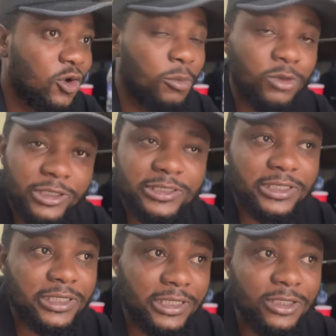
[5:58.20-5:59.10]

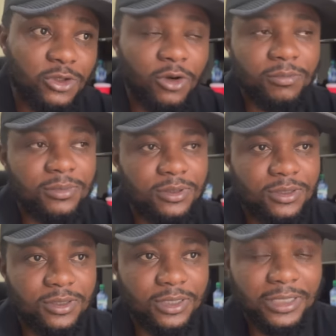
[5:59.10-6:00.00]
community kingdom
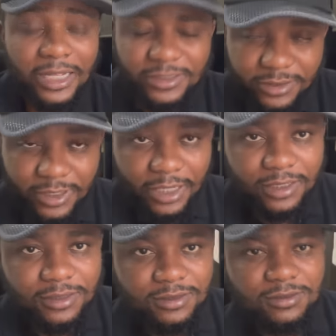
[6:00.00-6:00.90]
in Nigeria,
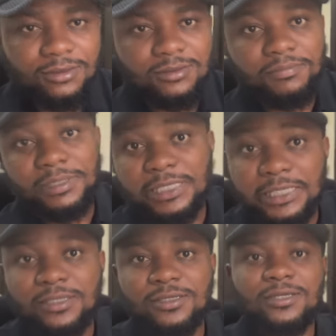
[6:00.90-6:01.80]

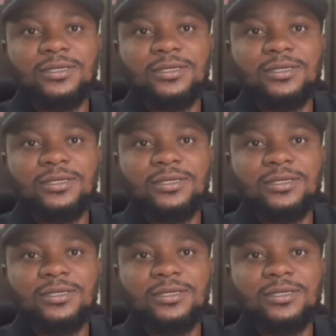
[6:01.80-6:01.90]
Benin.